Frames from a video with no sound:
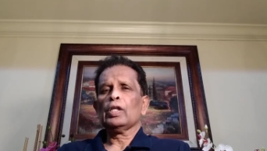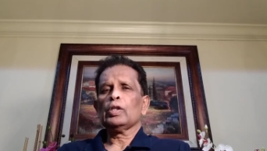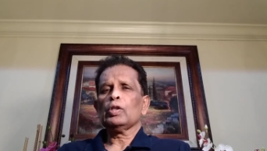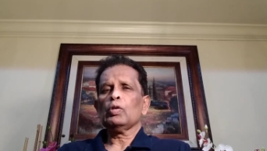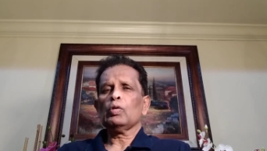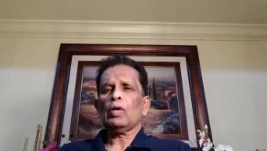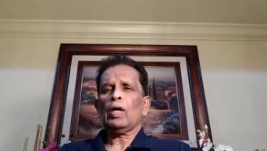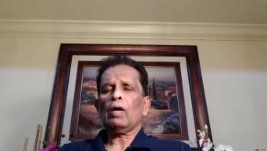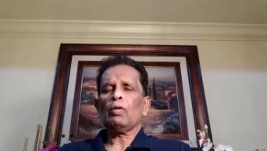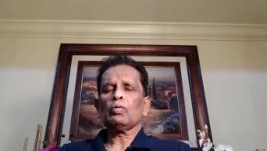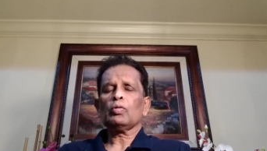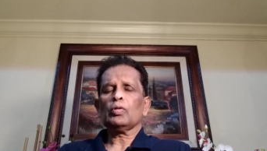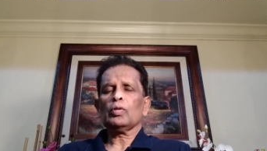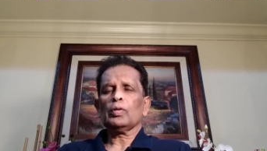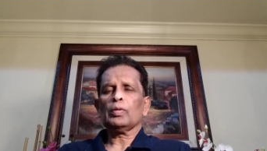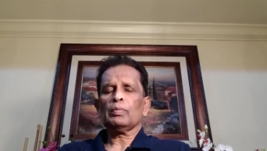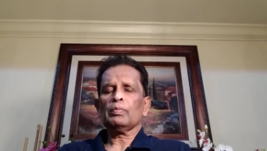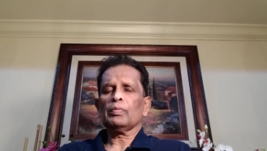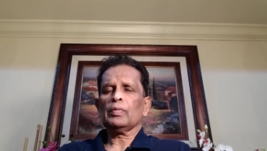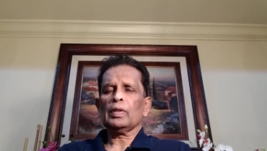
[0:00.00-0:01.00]
you have
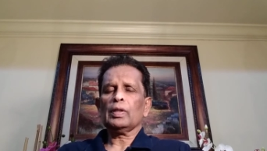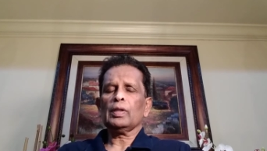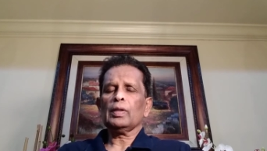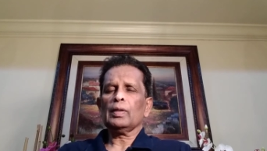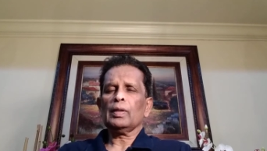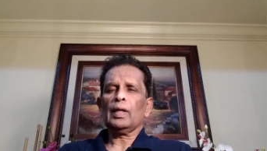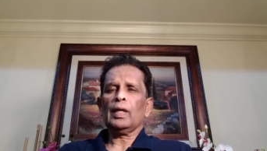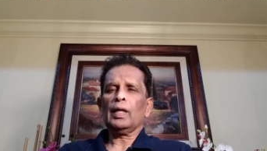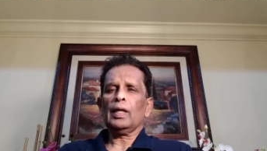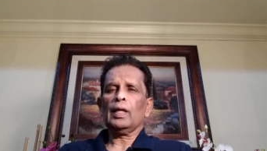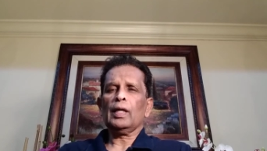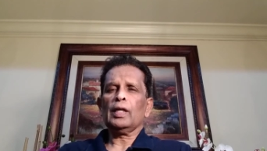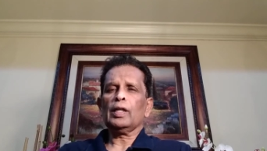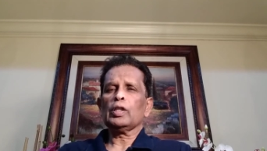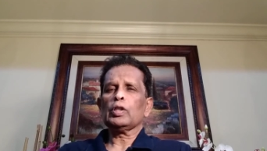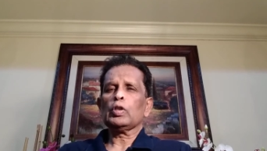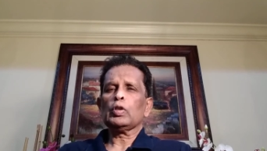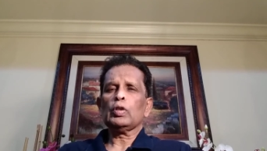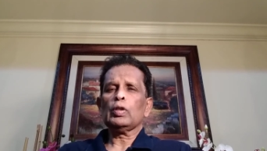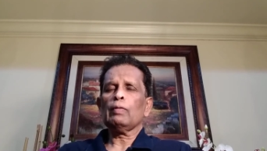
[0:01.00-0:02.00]

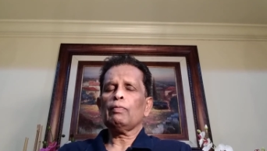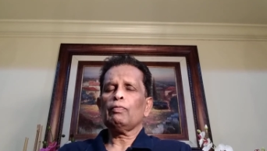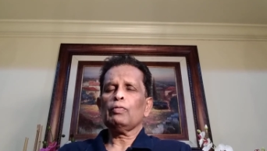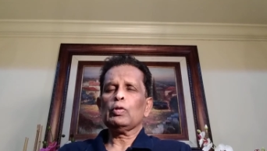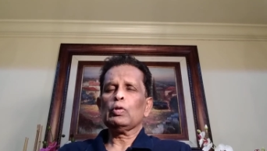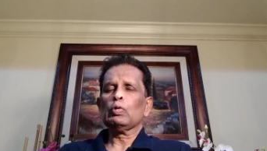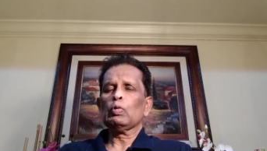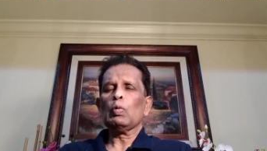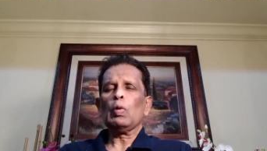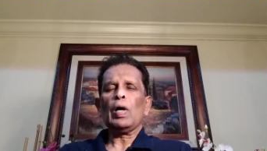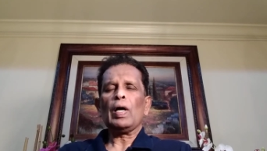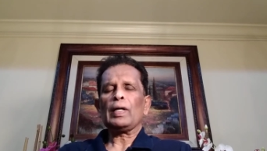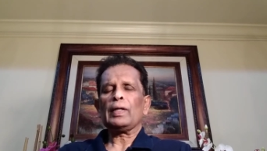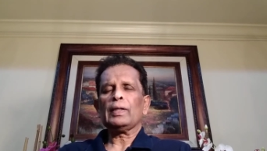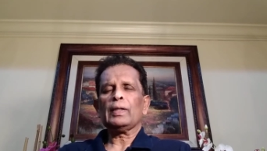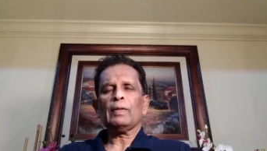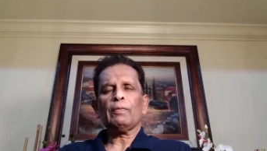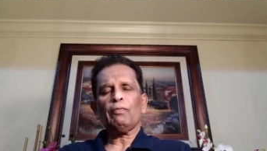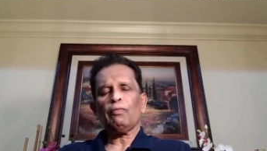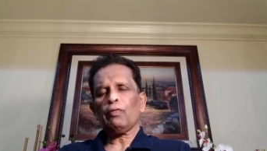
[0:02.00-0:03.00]
and if you
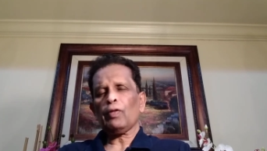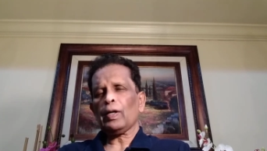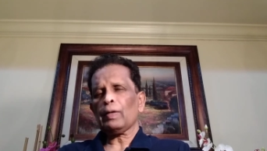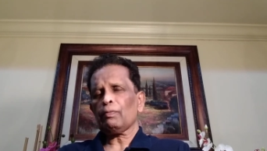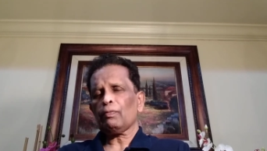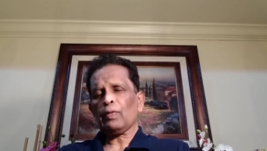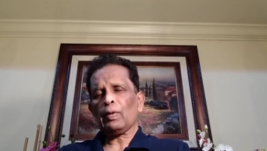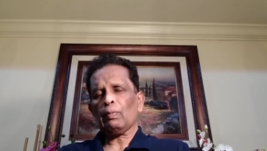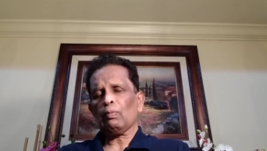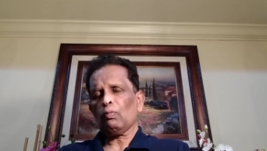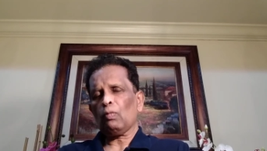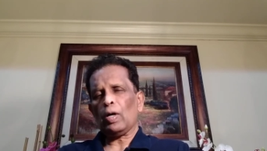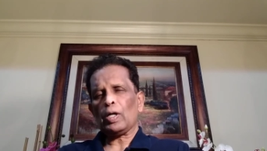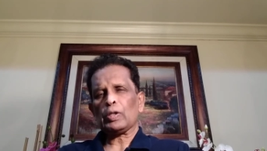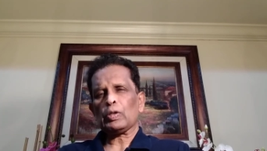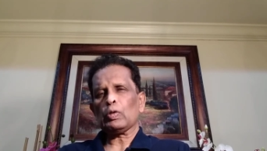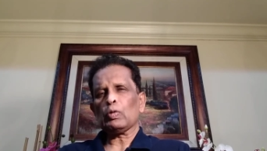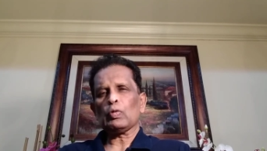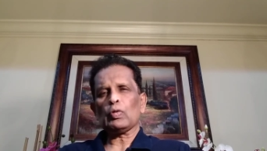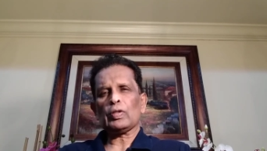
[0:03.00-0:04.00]
are different from
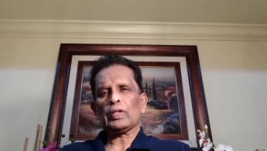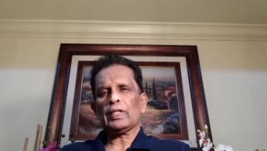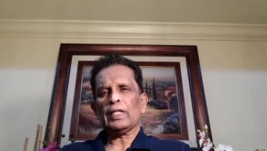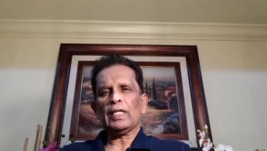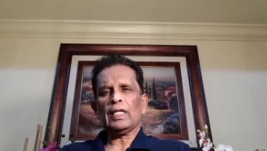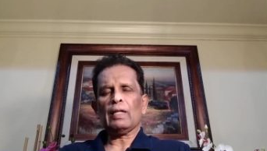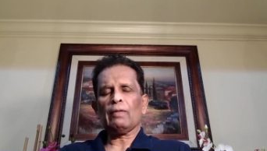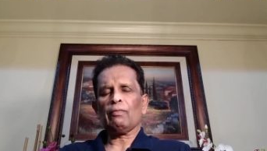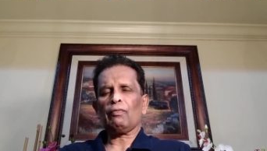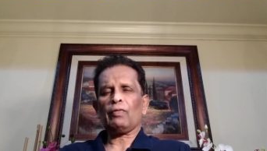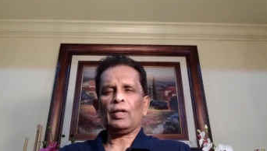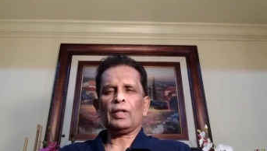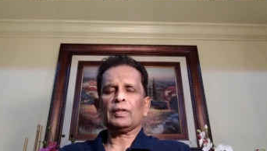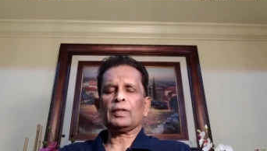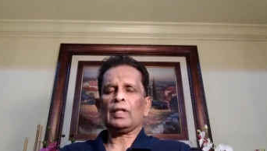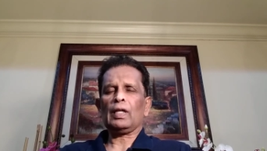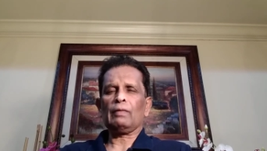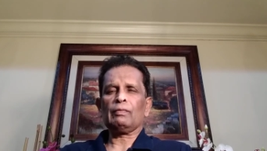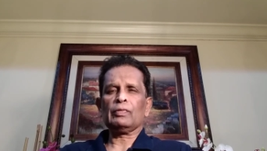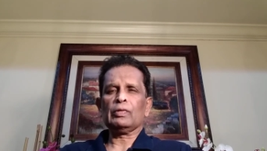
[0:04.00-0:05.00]
what you see in
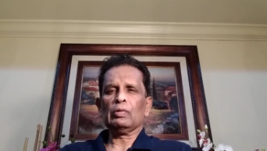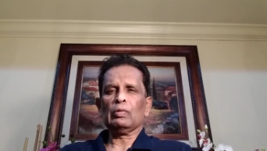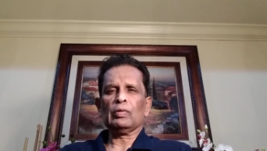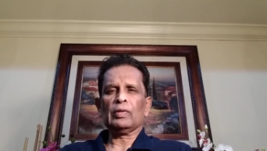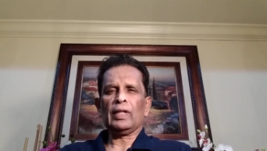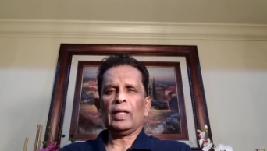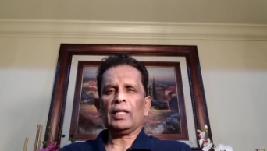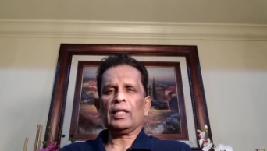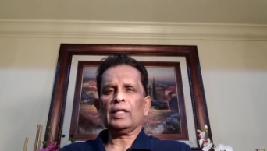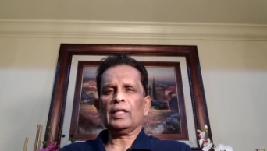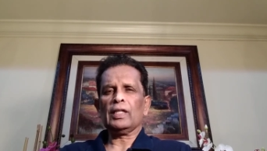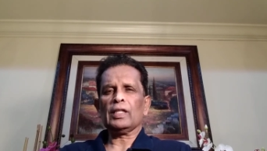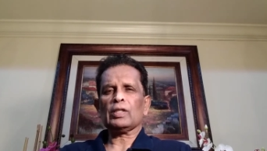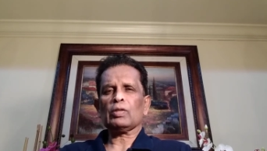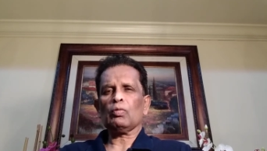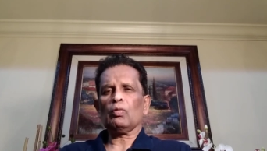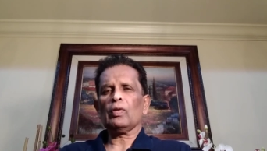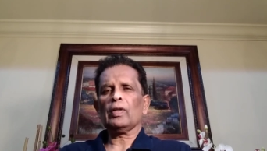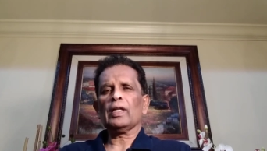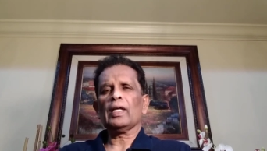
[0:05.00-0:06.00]
front of you, then it
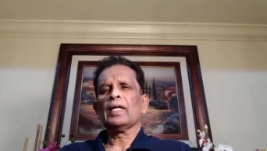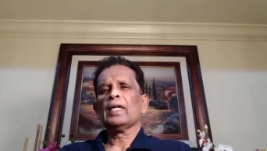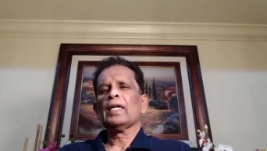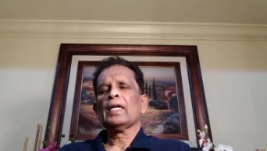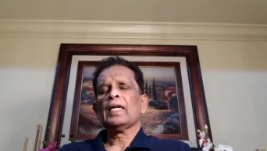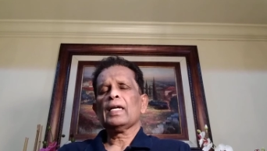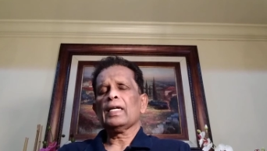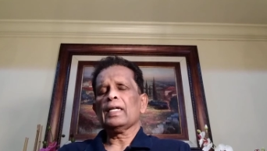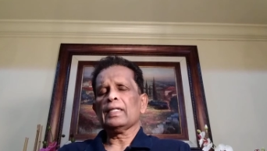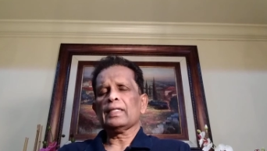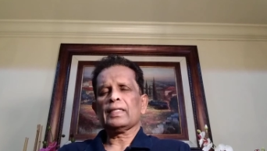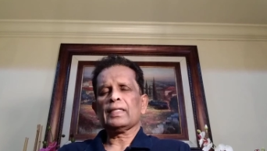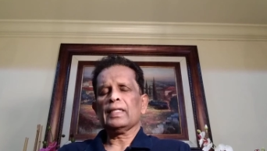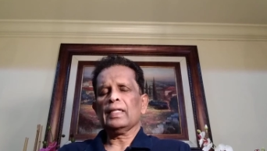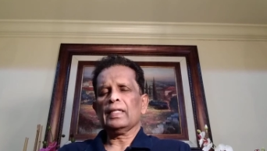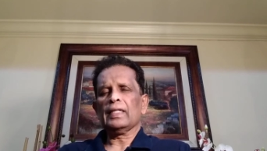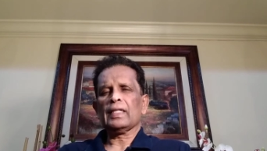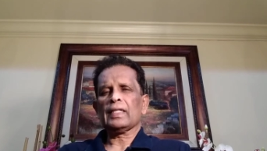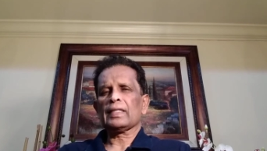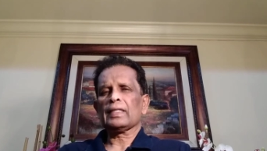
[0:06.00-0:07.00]

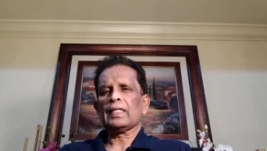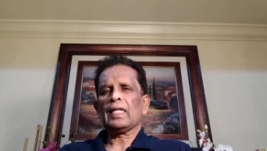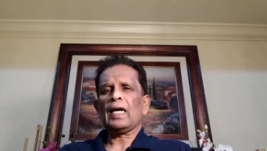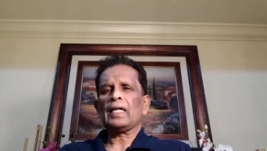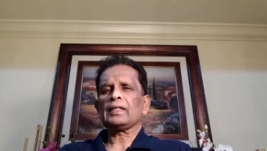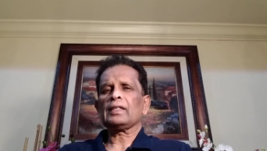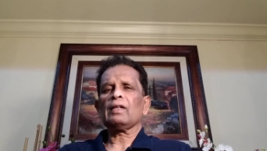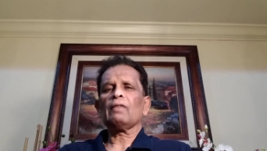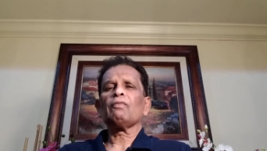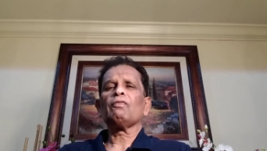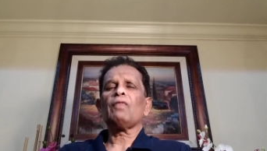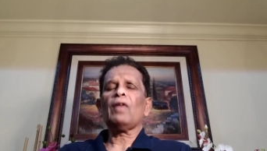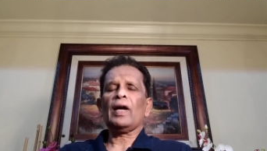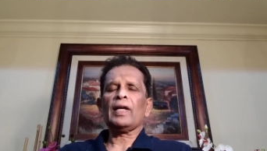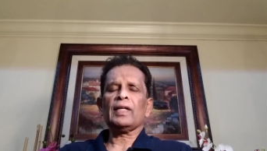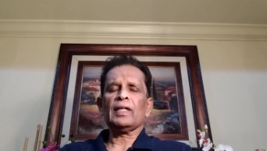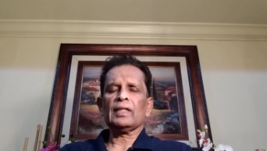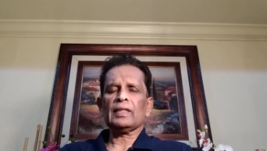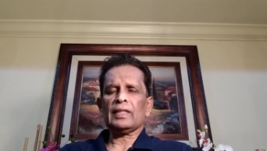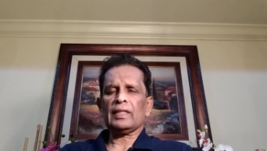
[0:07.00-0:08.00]
is not the
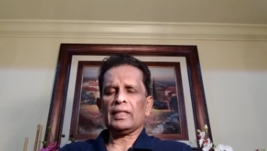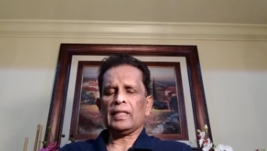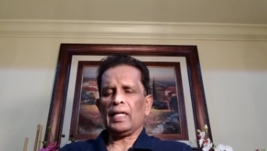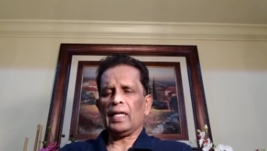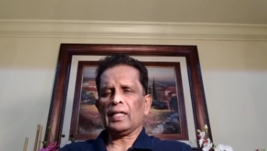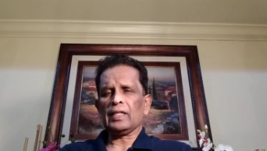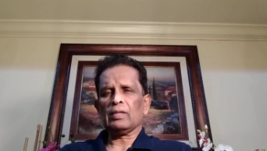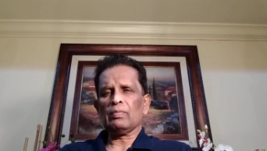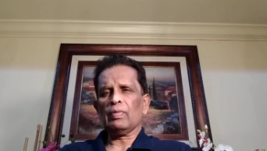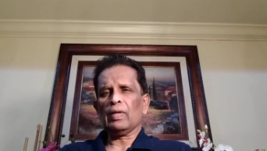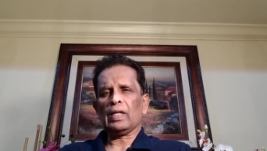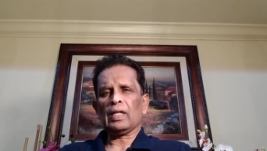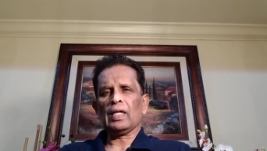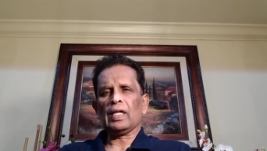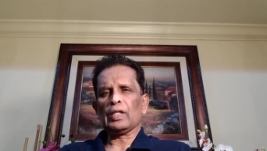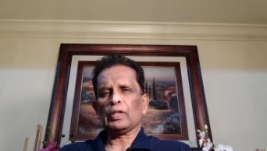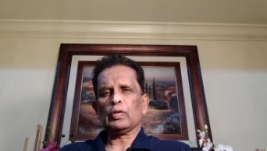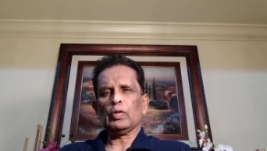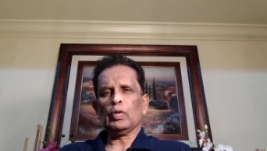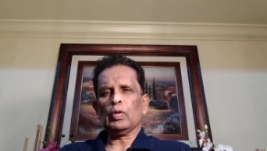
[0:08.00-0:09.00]
final state,
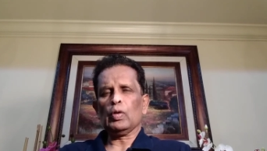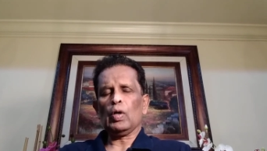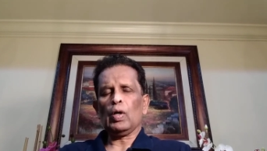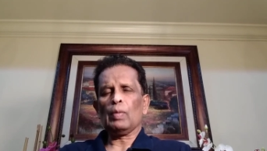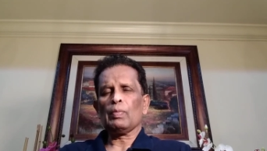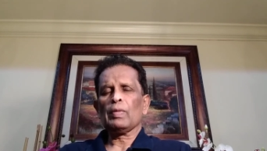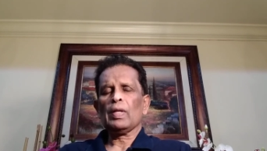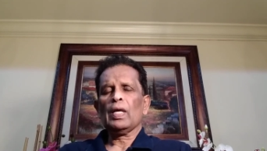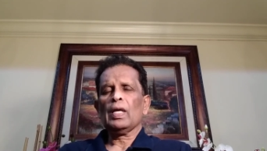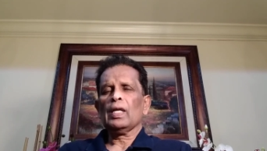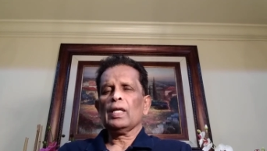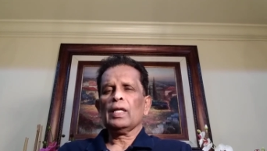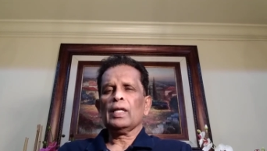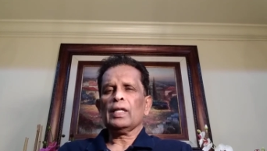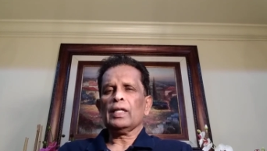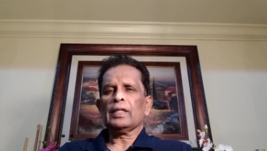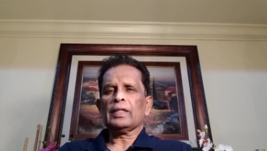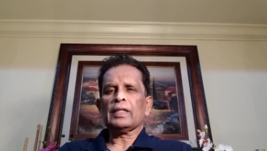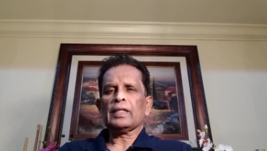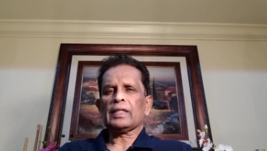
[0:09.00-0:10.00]
because
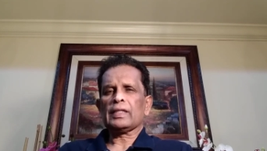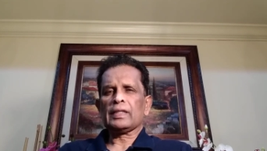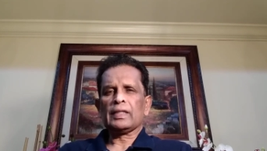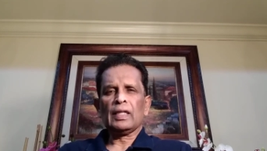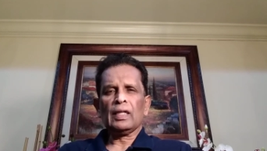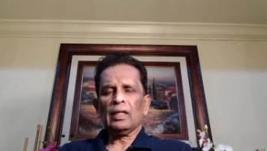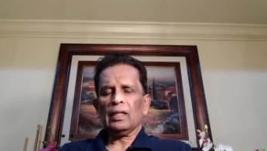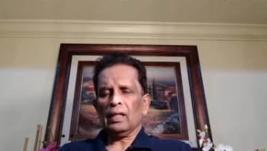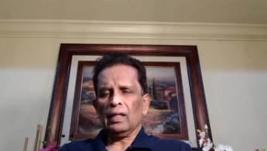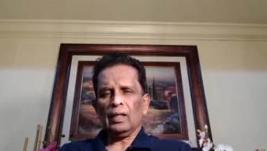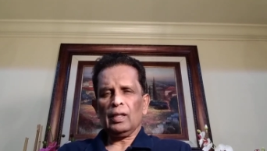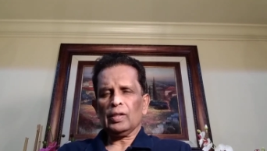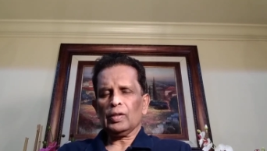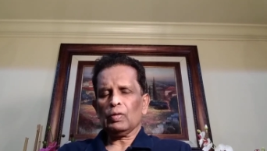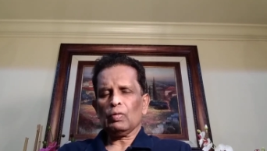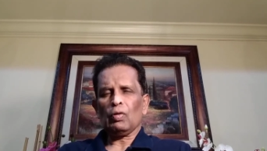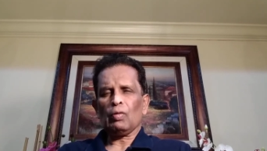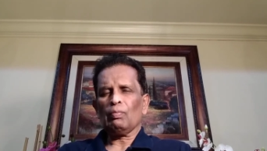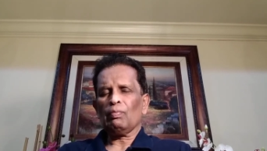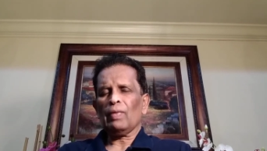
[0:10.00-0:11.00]
it's still
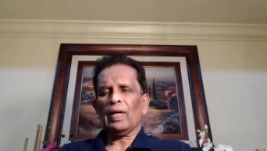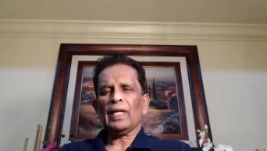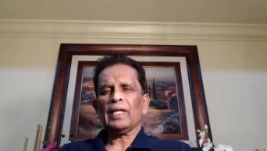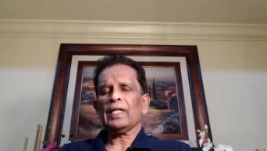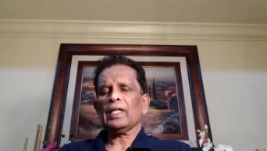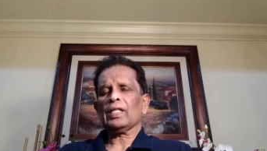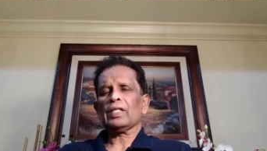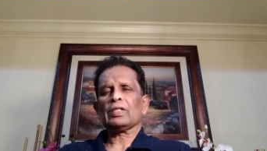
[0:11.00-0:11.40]
your mind